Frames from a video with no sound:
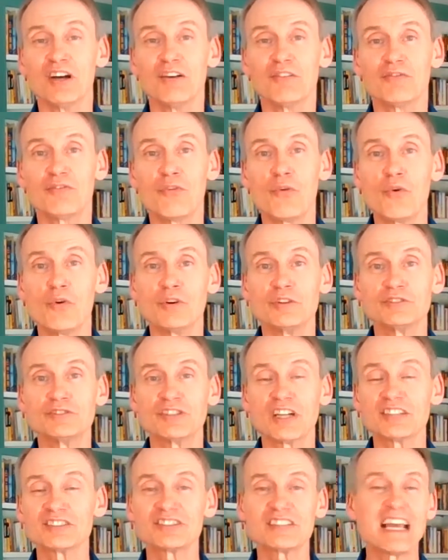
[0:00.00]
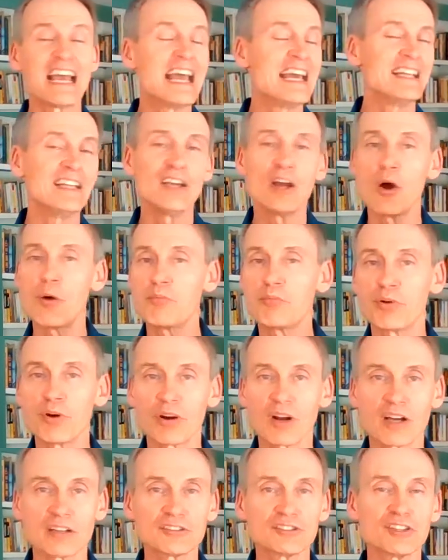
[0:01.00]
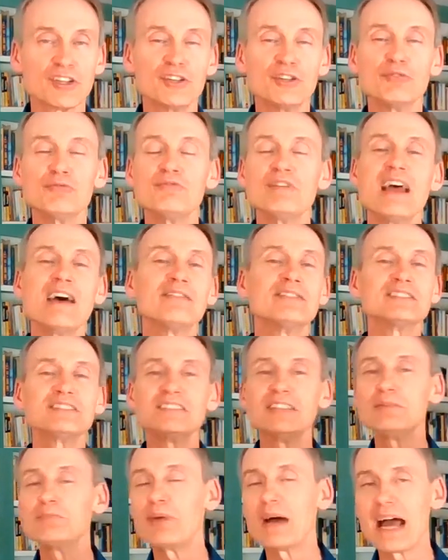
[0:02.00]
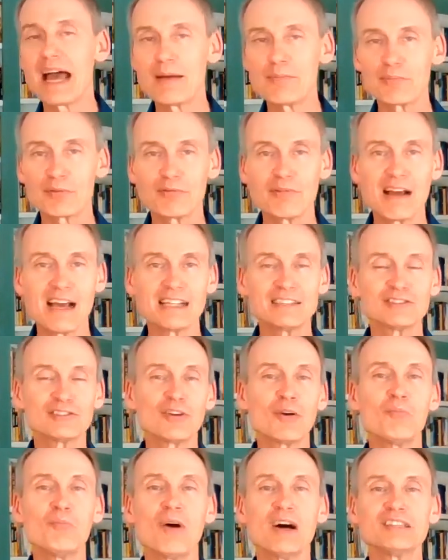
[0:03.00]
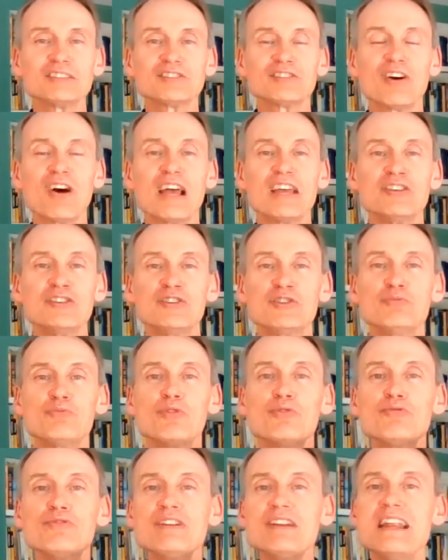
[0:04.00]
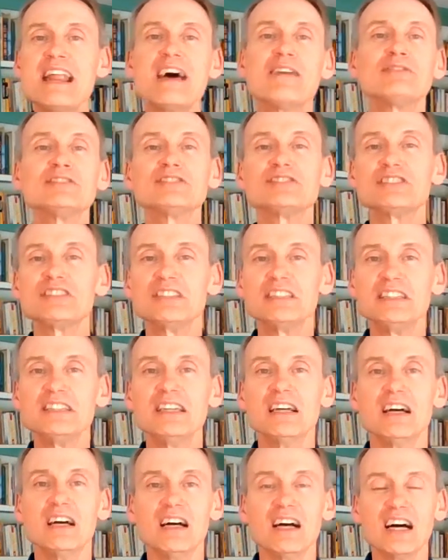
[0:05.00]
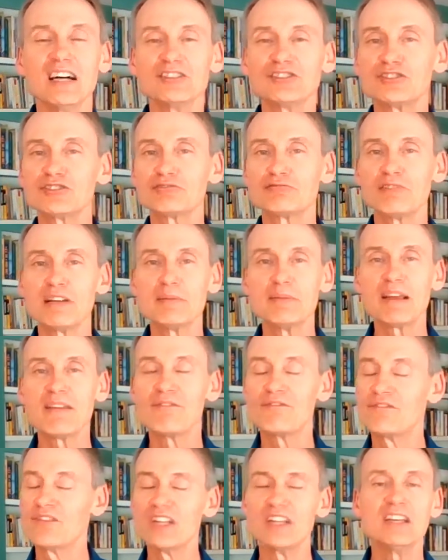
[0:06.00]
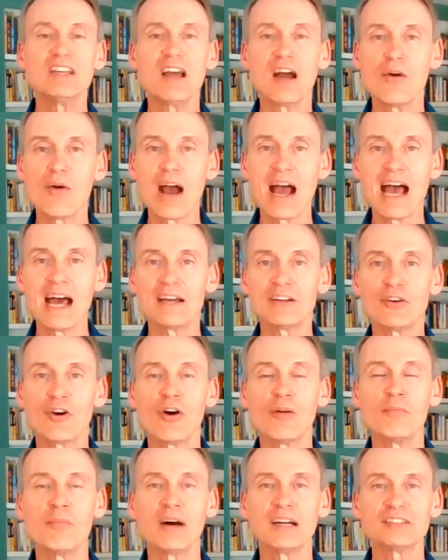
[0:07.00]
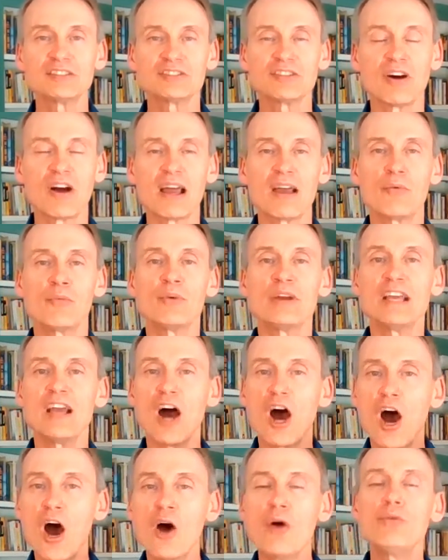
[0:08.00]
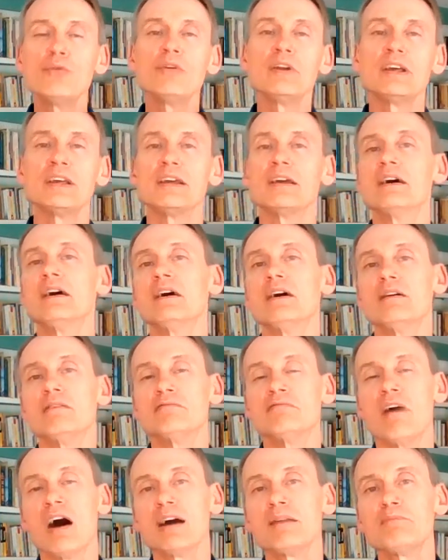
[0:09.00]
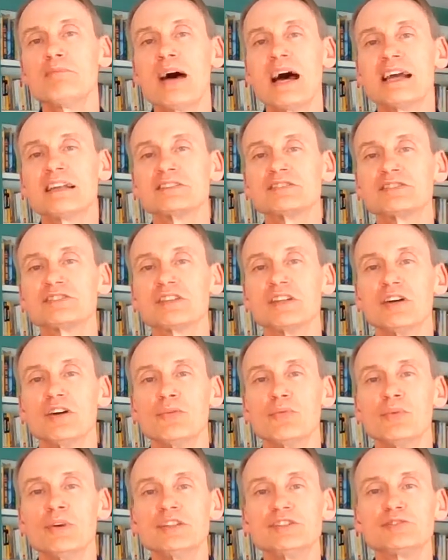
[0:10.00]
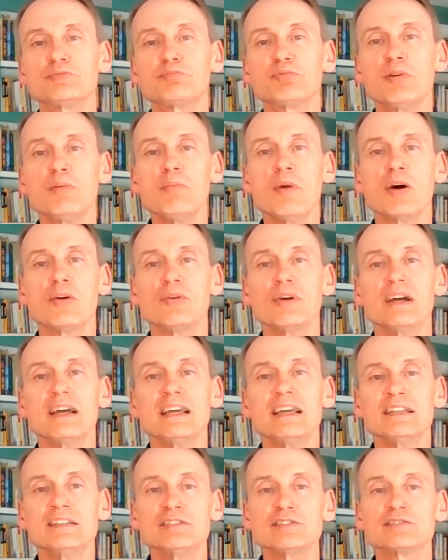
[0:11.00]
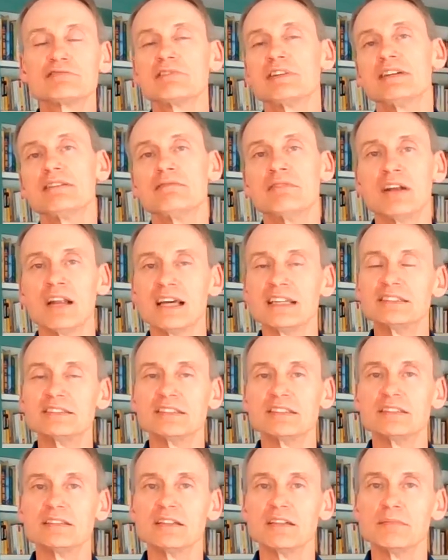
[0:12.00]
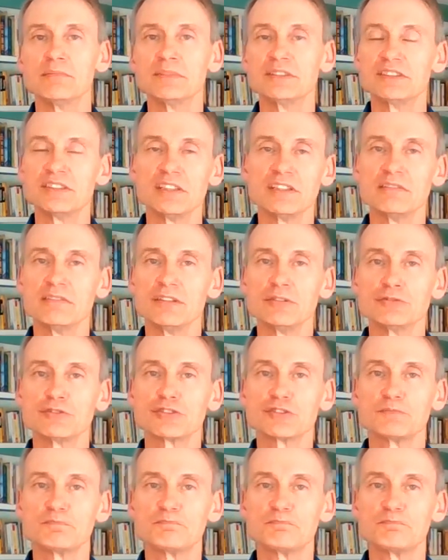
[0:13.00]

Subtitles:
for just any old product. So you'll never see Pamper ads on my site. You will never see a streaming video ad on my site. We only run banners which promote industry-related materials.